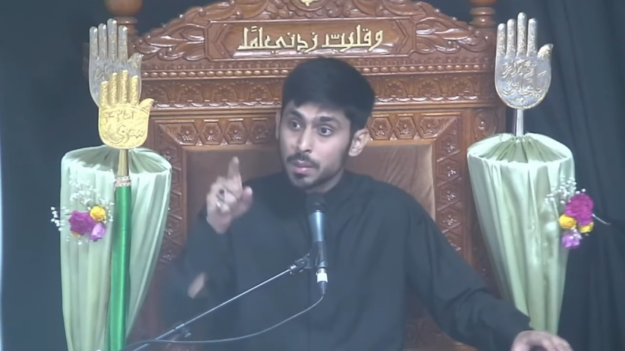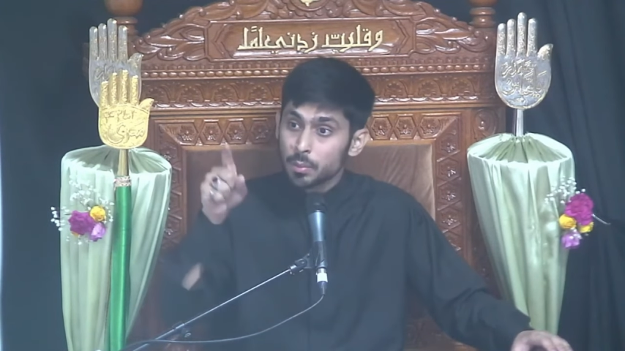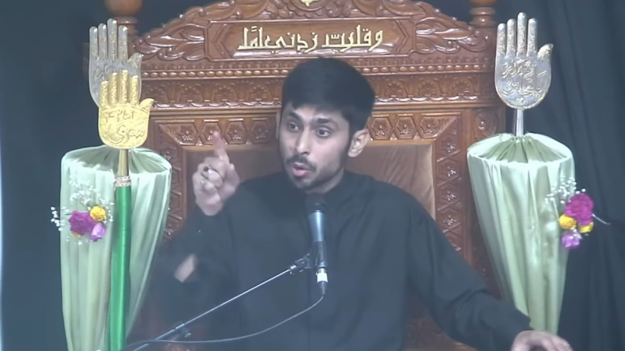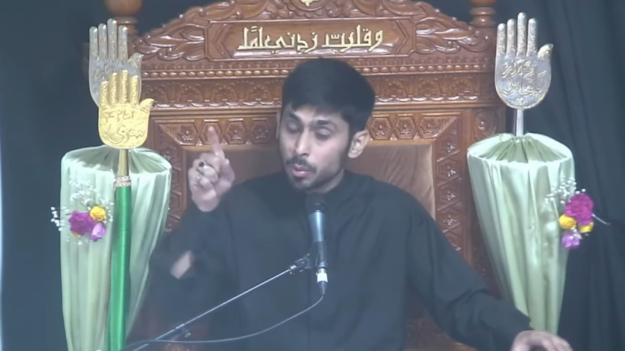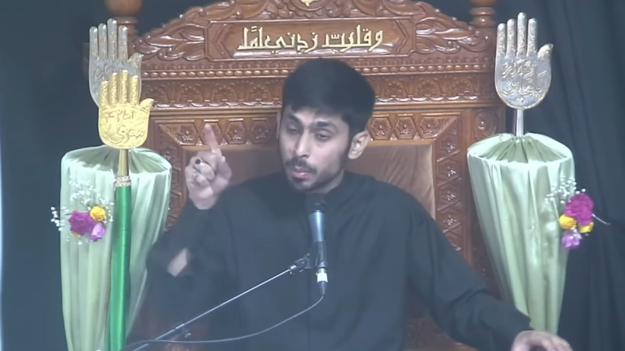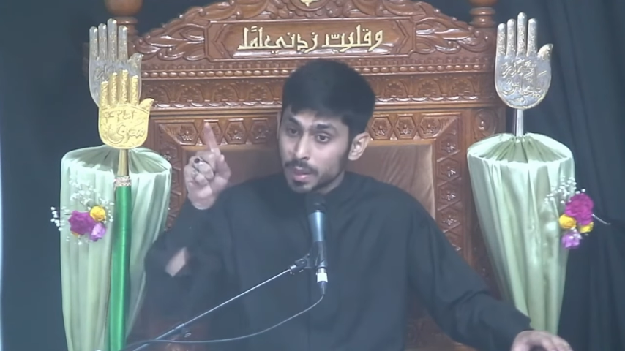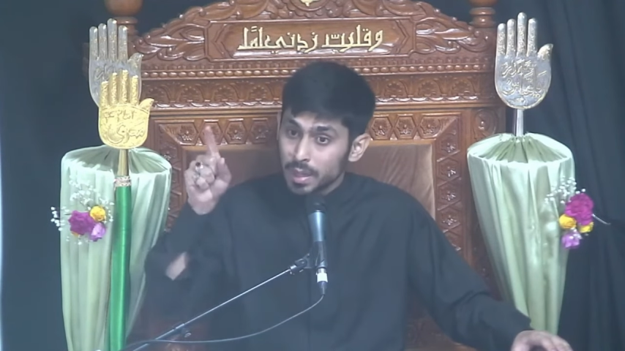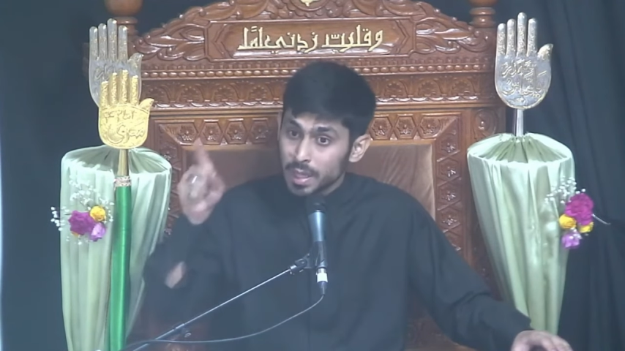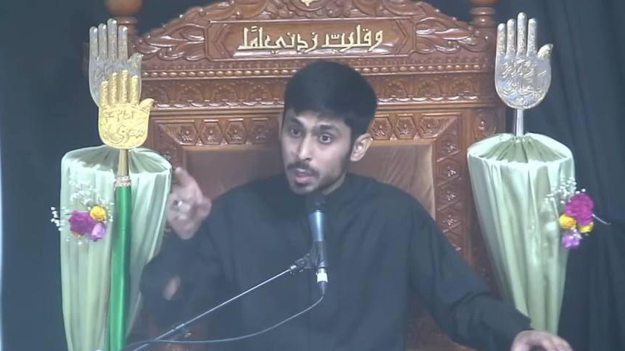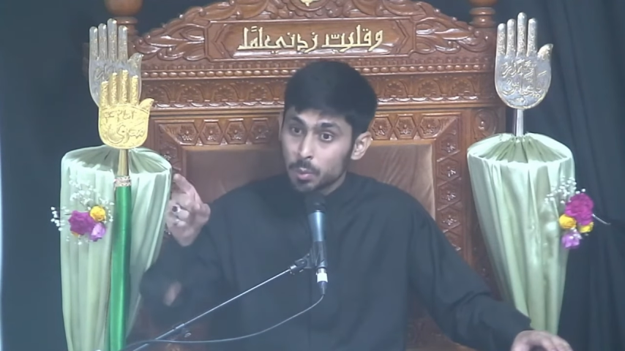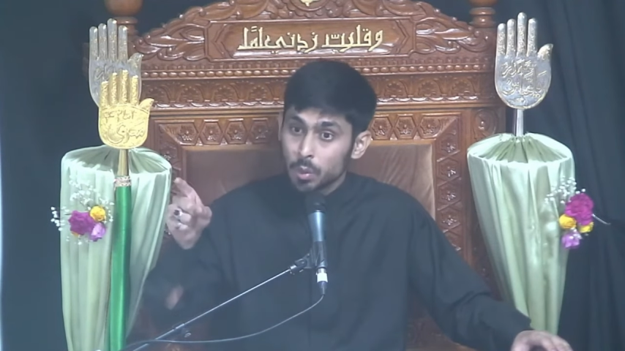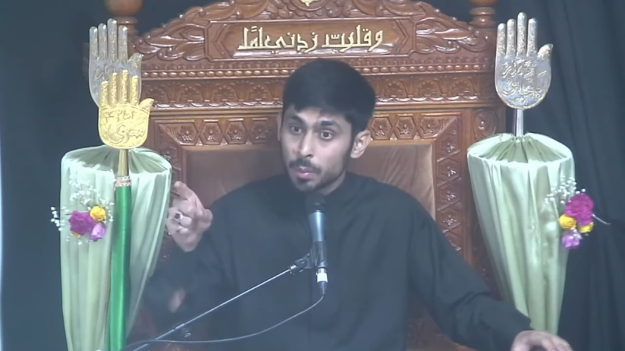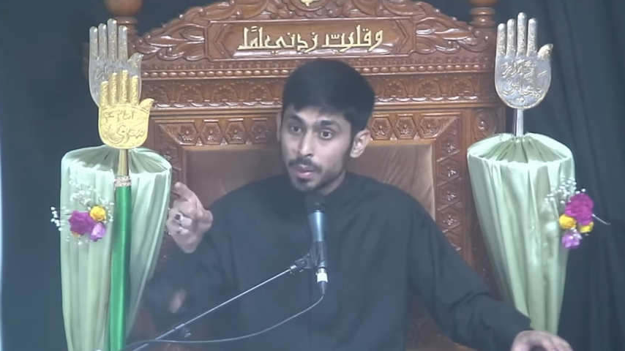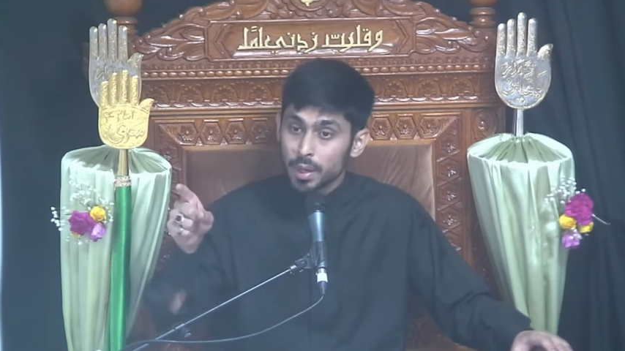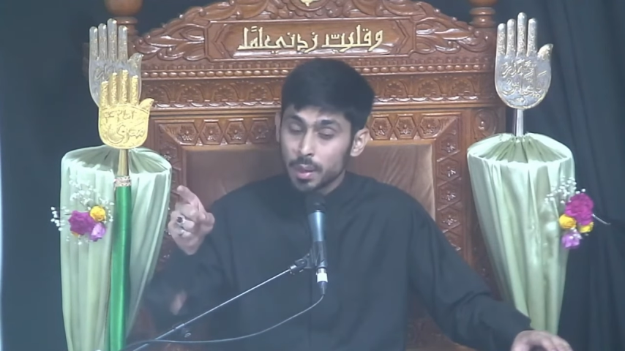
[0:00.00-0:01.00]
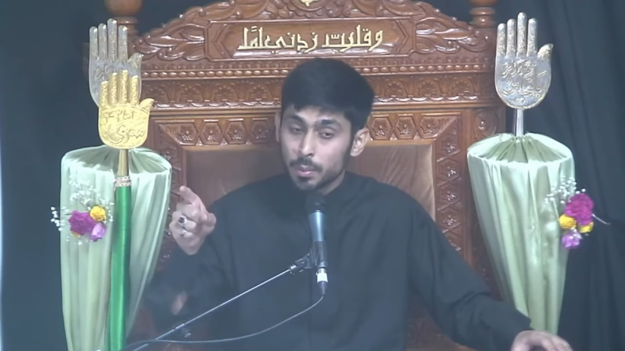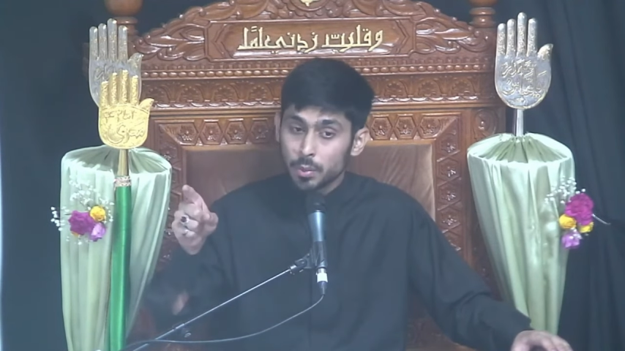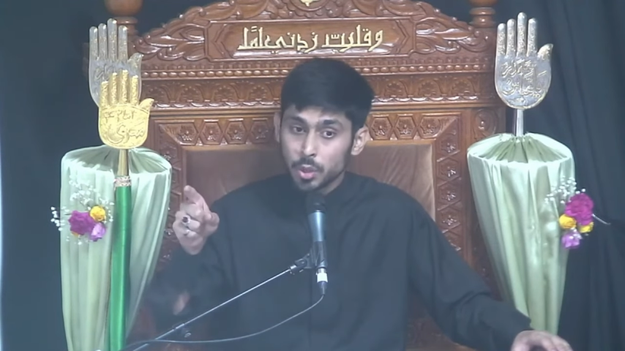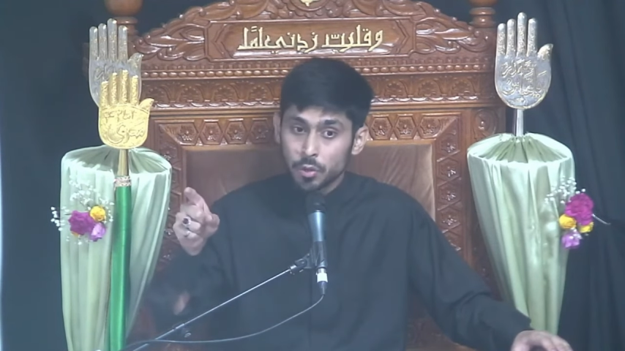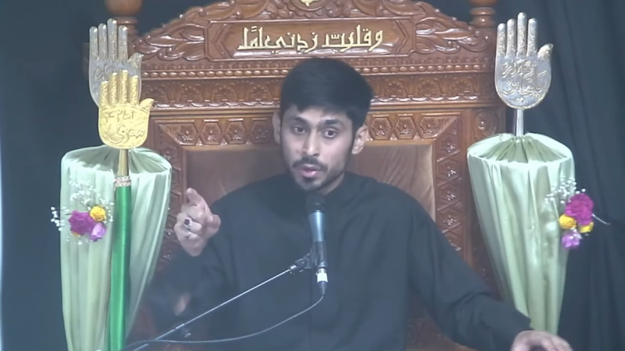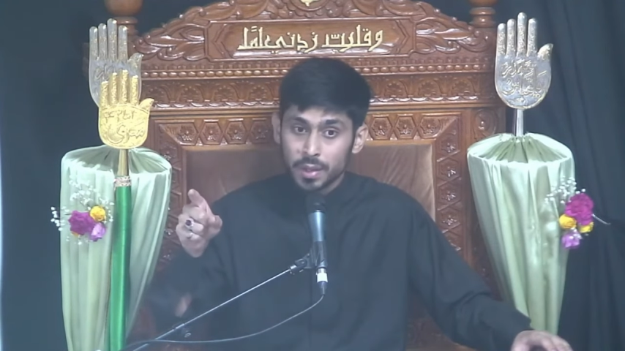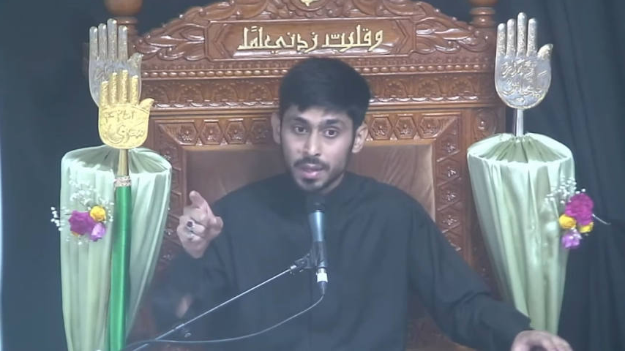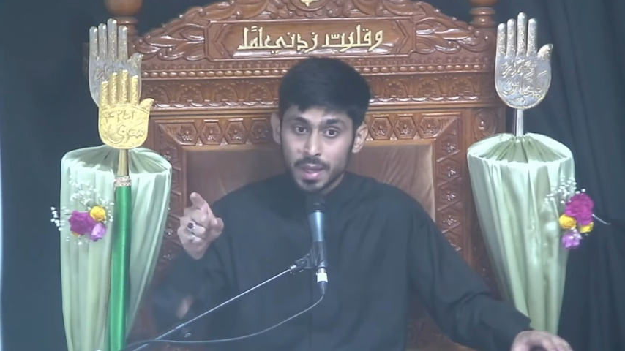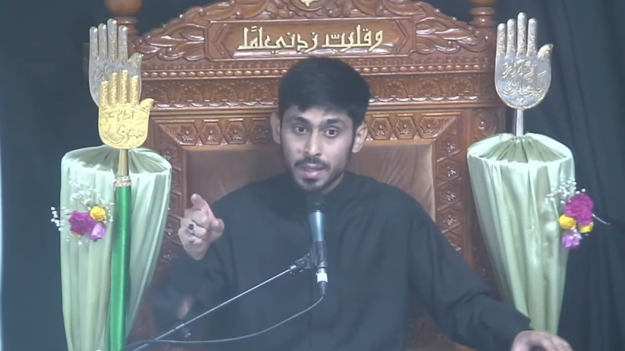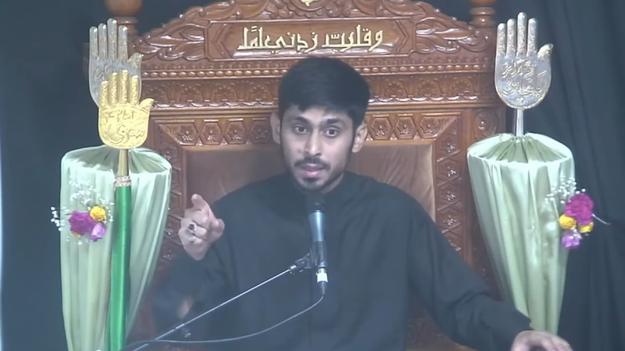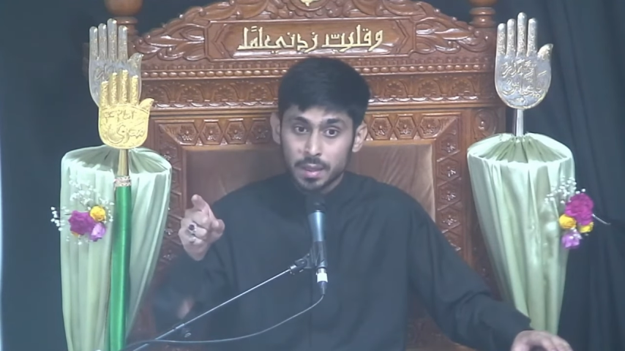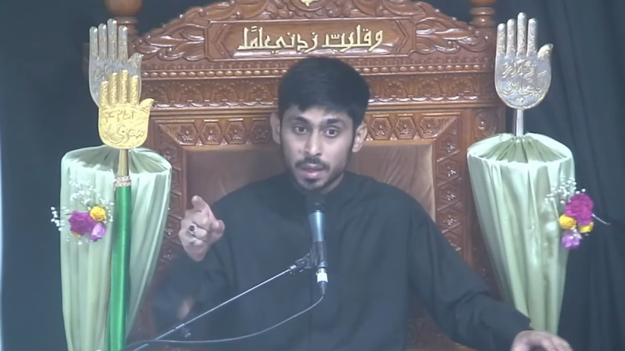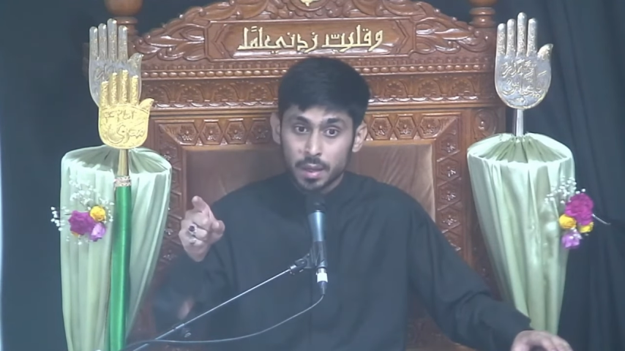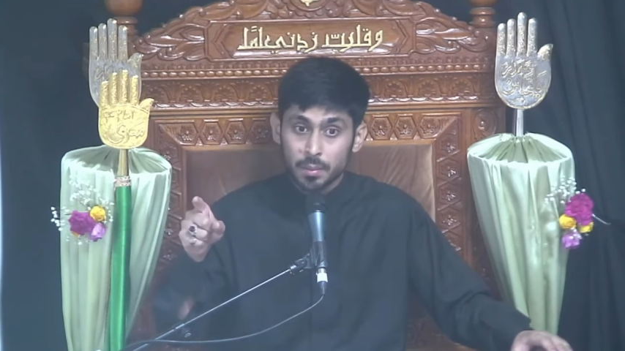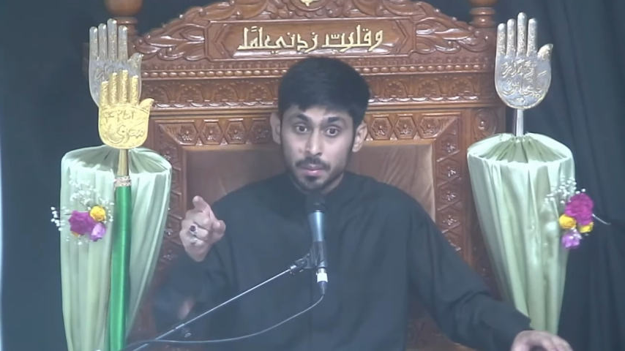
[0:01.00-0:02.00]
the mu'mineen will become during that
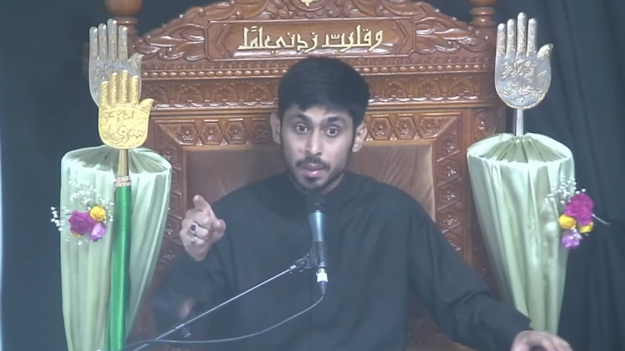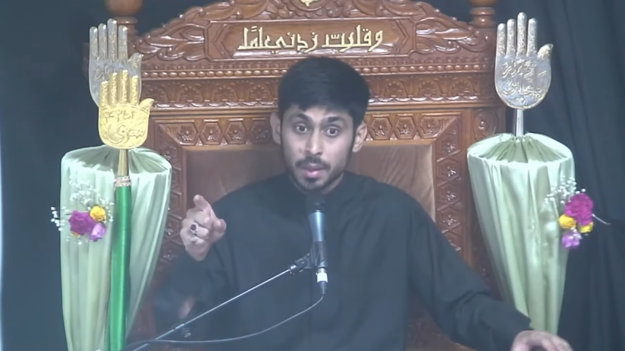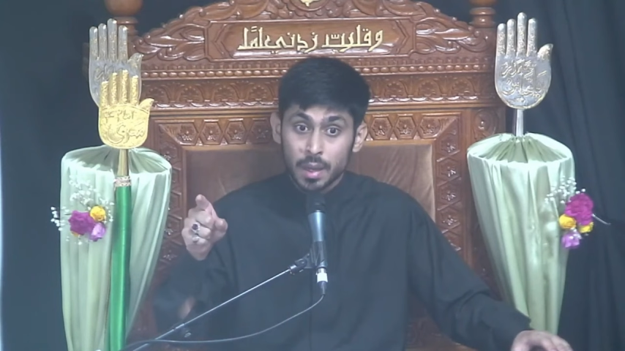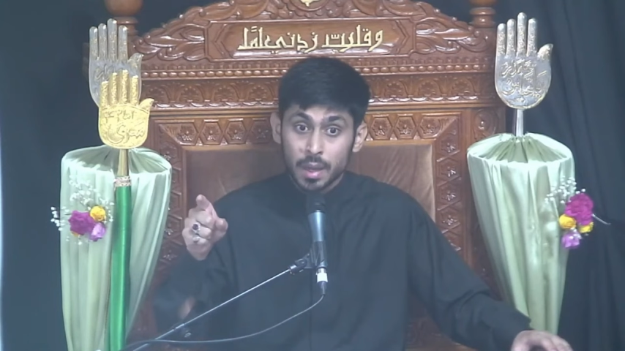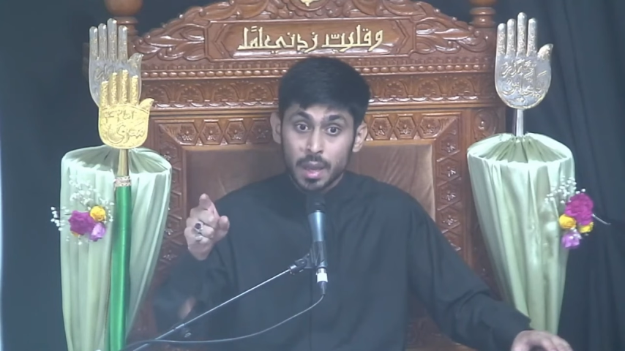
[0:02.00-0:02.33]
time.